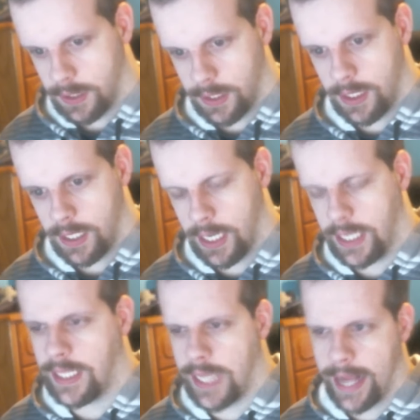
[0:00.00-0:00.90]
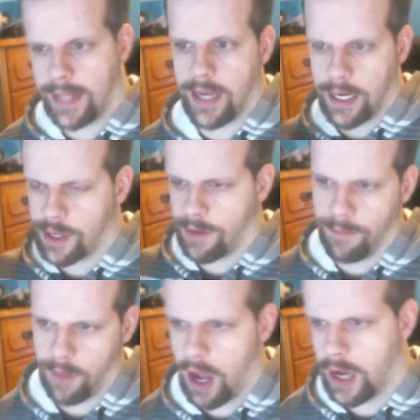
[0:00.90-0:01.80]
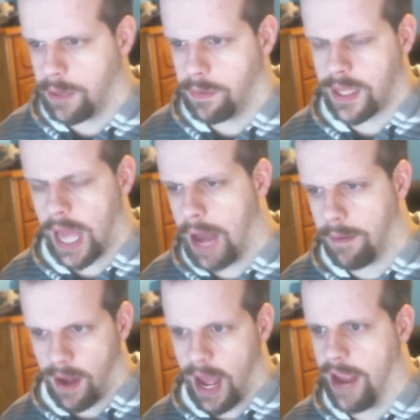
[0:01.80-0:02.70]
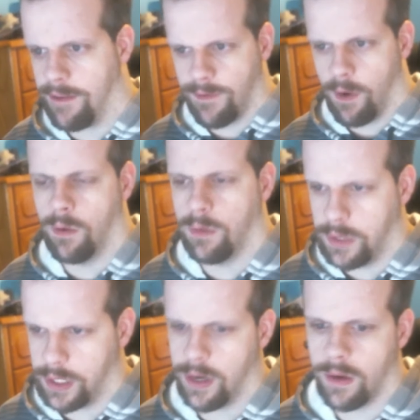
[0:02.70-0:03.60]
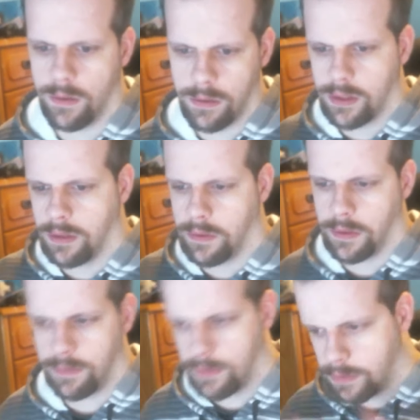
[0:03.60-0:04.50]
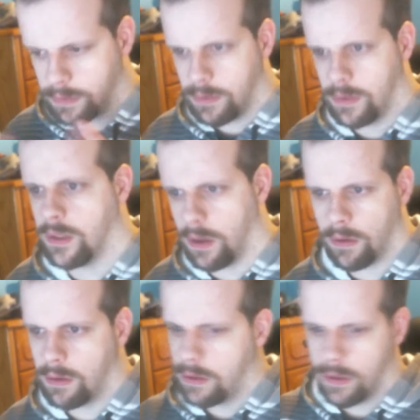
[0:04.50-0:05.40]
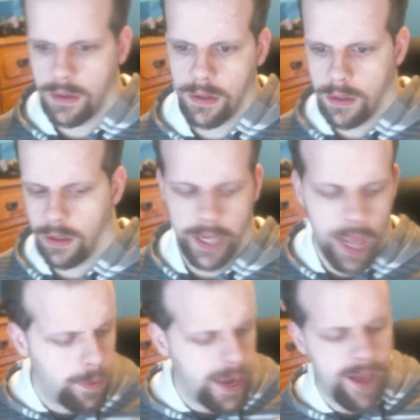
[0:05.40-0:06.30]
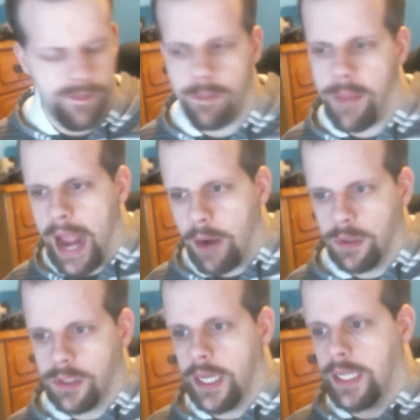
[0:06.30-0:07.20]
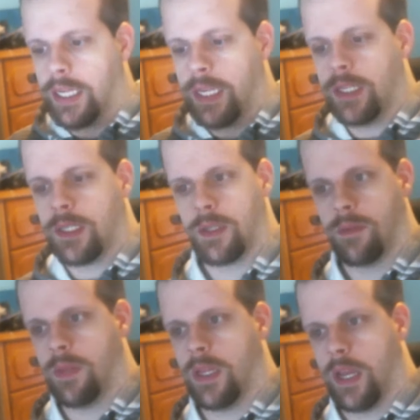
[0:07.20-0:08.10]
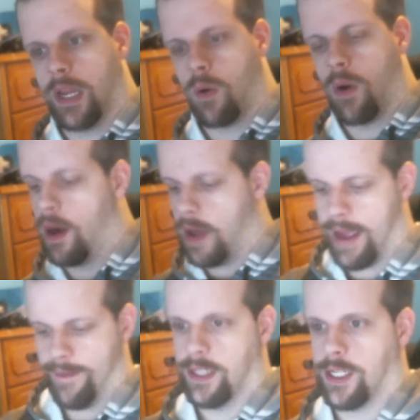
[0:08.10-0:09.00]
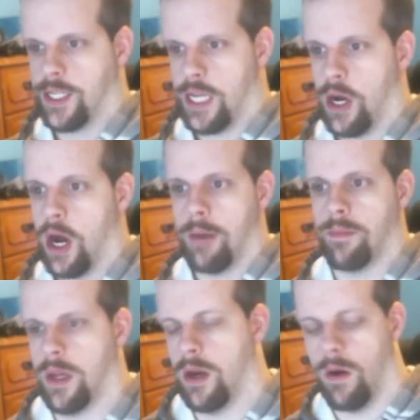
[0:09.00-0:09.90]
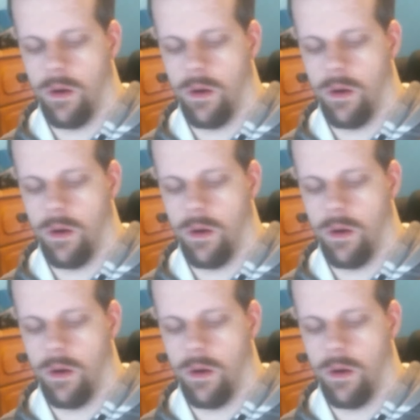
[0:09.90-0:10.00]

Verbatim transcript: I did that. Then I started vlogging with the iPhone, you know, doing you know, like I would have it backwards like this. It'd be like, or I'll have it sit up, you know,